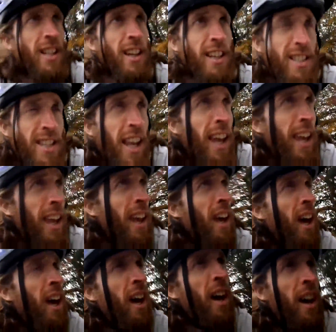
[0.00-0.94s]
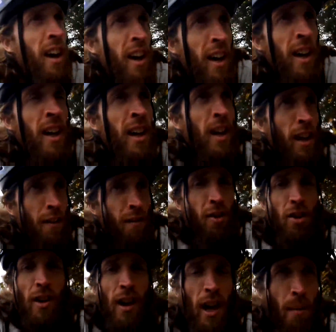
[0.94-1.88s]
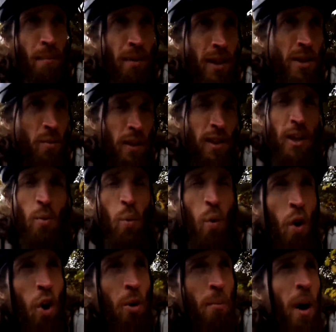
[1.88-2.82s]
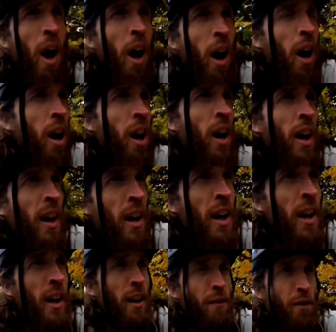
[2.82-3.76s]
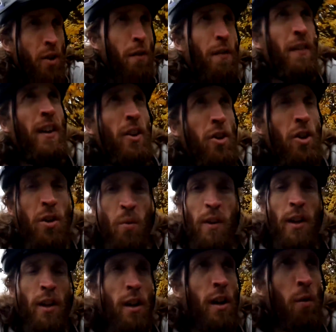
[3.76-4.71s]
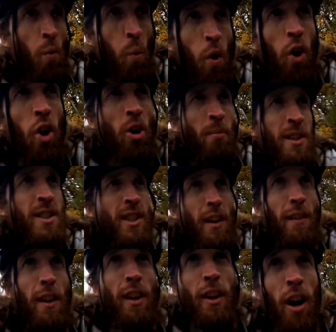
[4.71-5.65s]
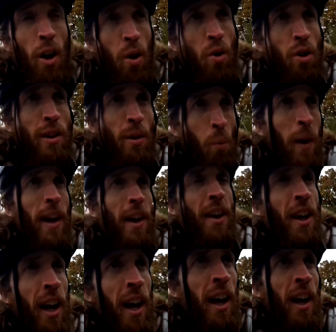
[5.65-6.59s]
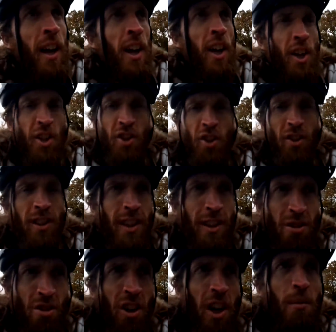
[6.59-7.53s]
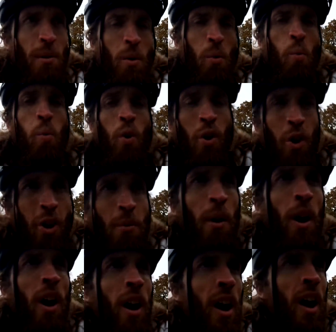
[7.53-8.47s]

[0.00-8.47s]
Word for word: like saying, if you're happiest when you're warm, if you feel good when you're warm instead of like cold and wet, shouldn't you try be warm?